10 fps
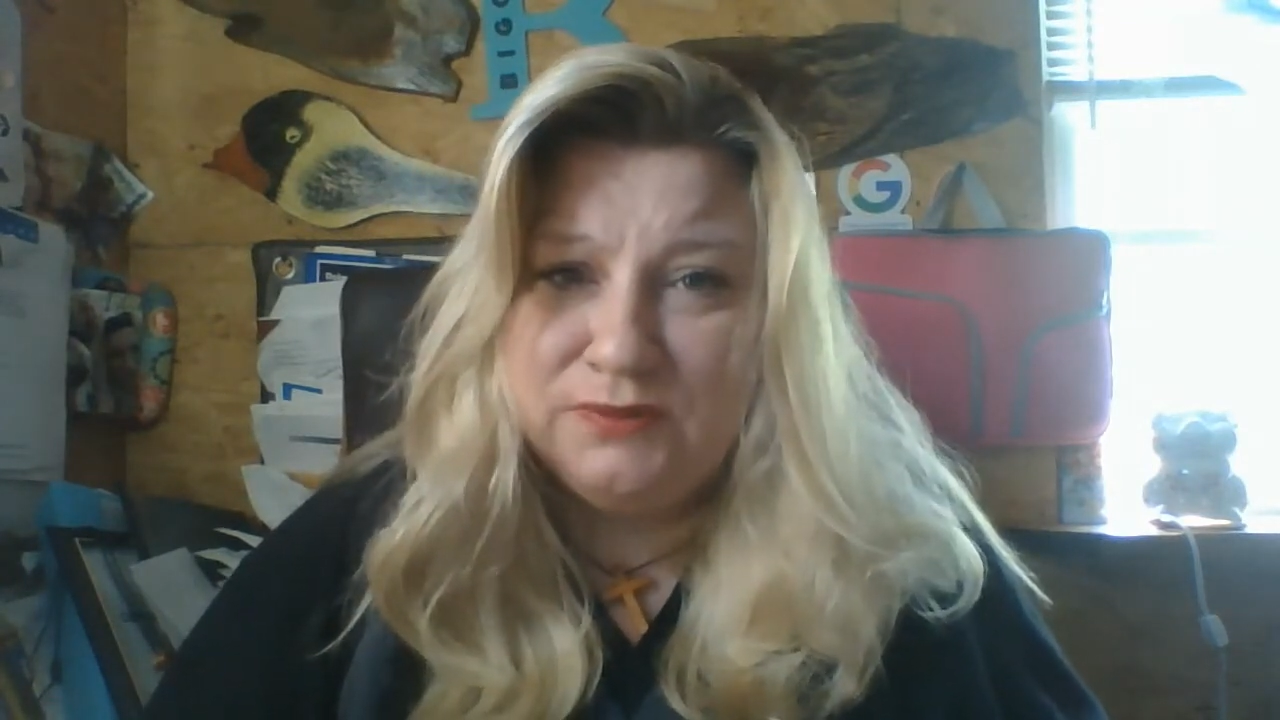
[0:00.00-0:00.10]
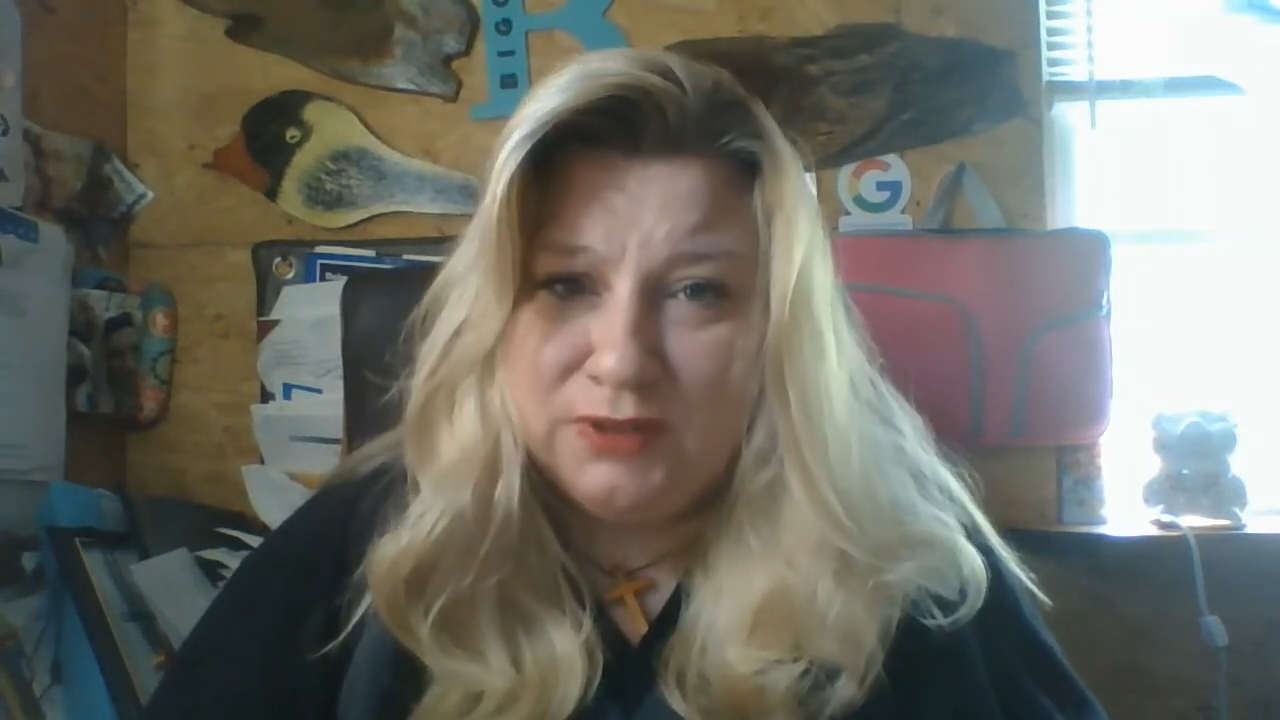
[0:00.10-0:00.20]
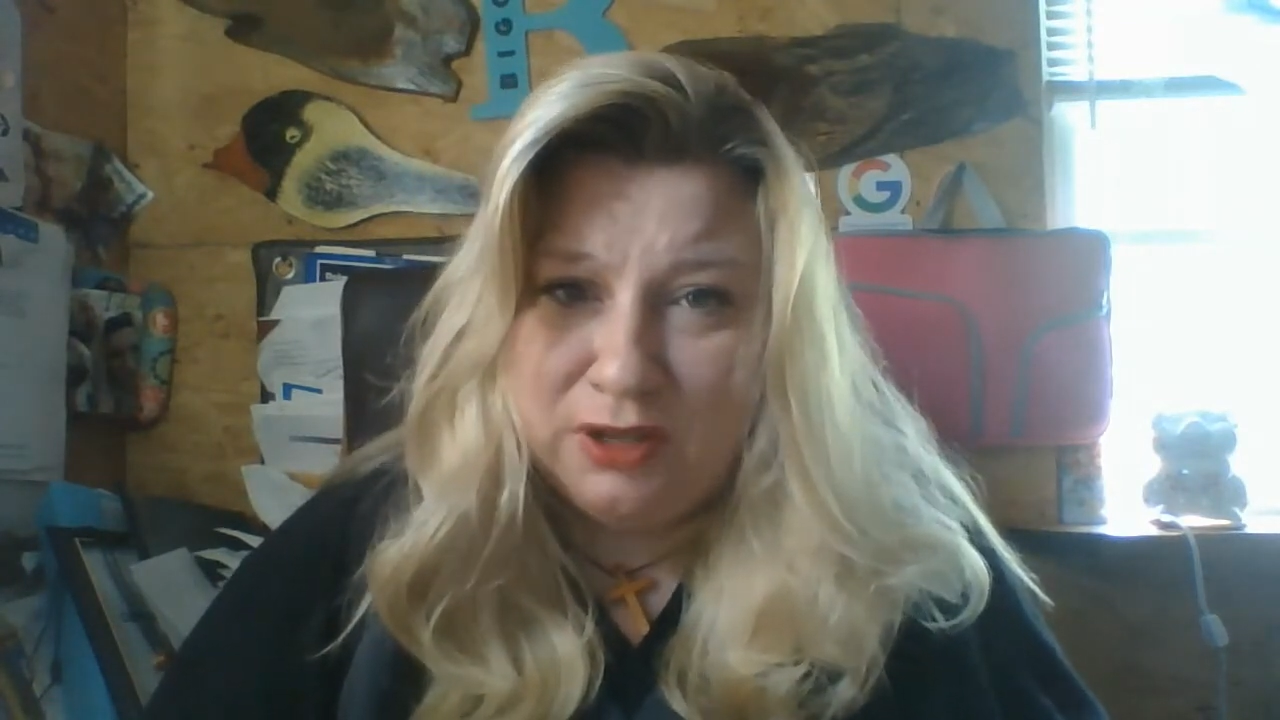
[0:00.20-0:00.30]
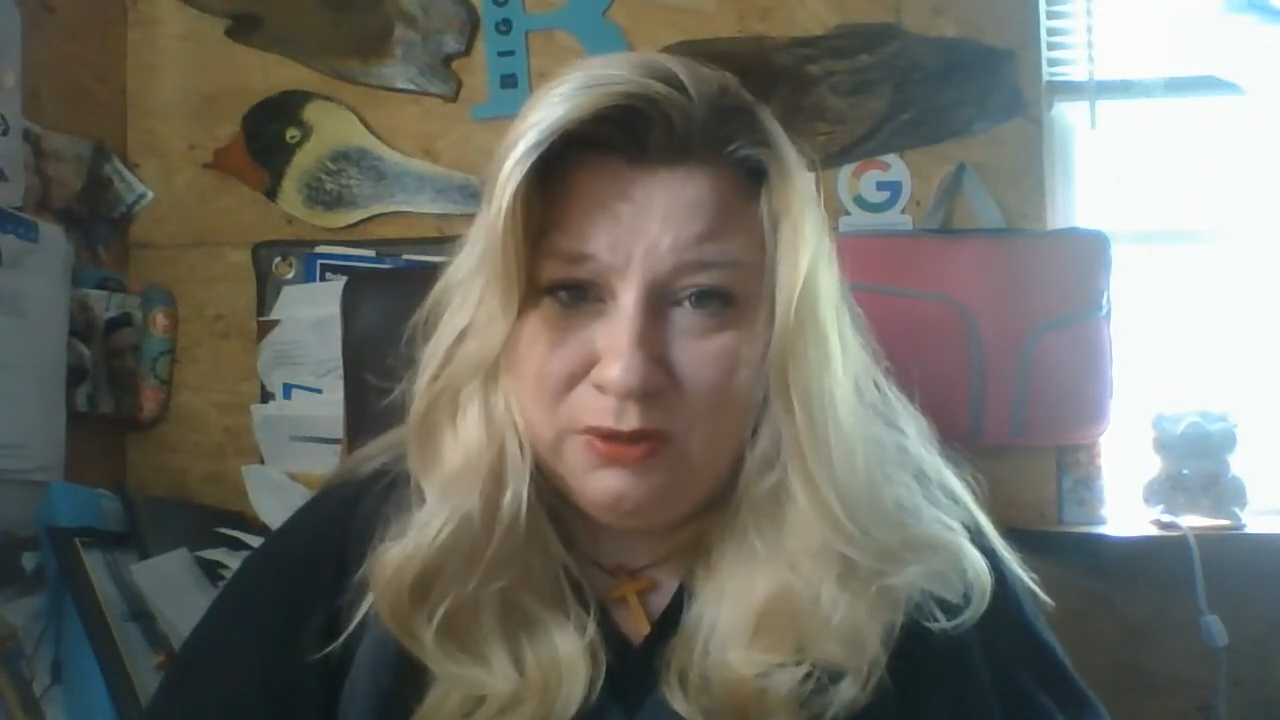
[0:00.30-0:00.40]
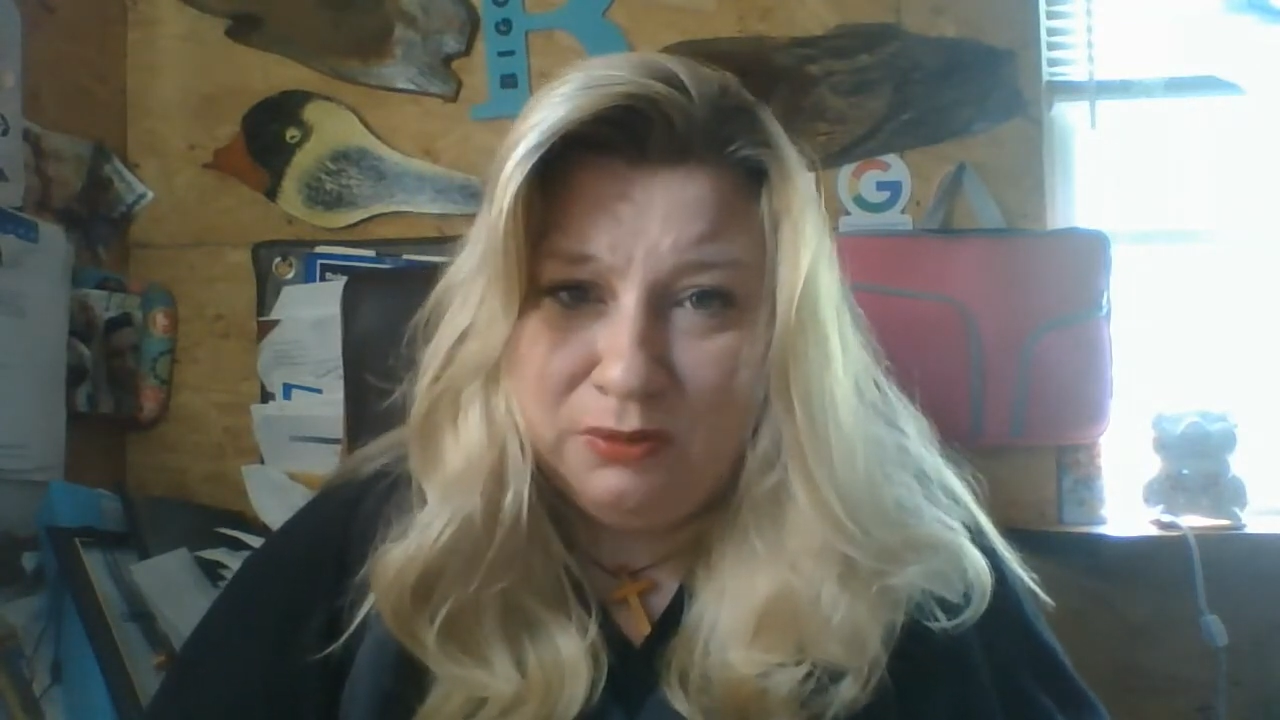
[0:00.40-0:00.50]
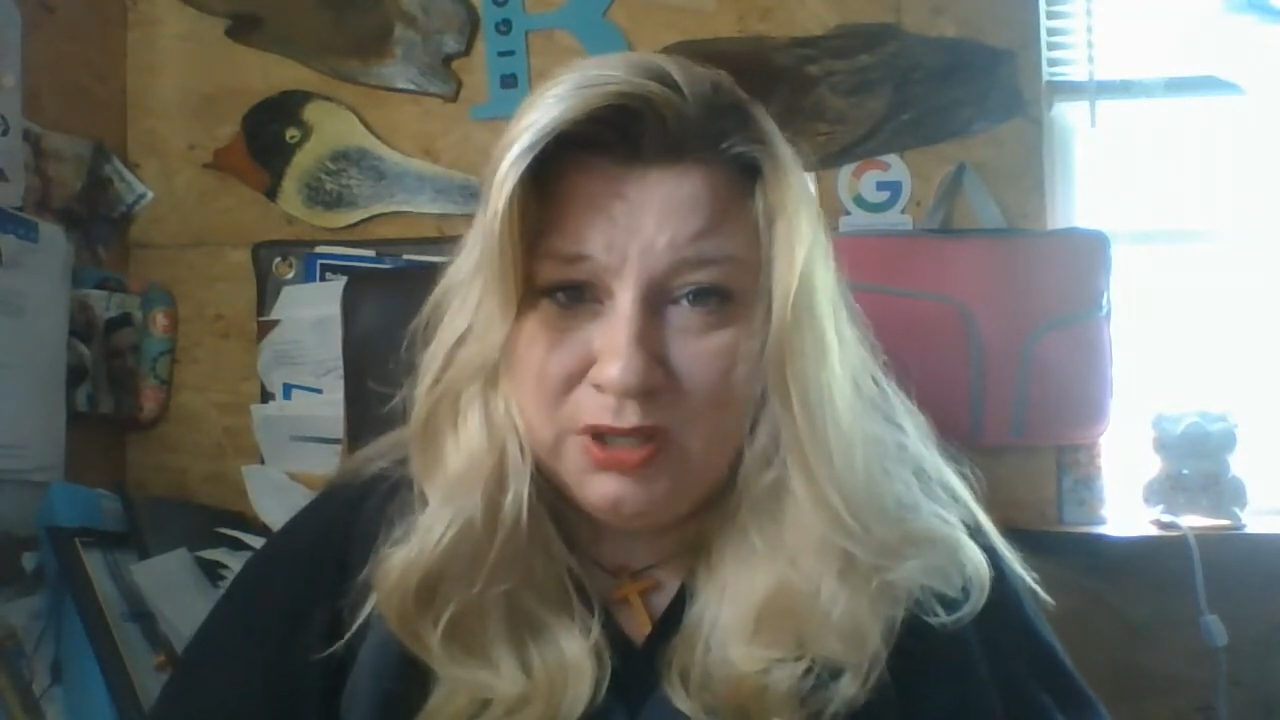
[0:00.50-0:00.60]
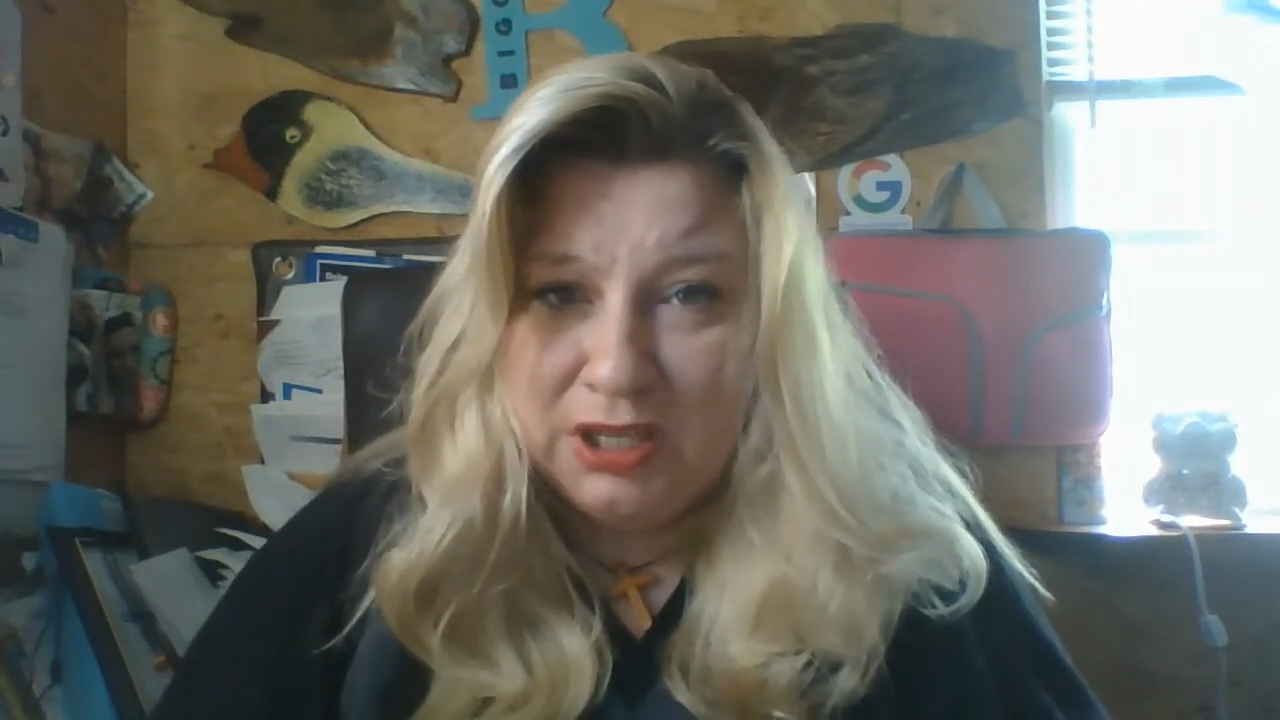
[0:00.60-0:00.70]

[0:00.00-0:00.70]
flow.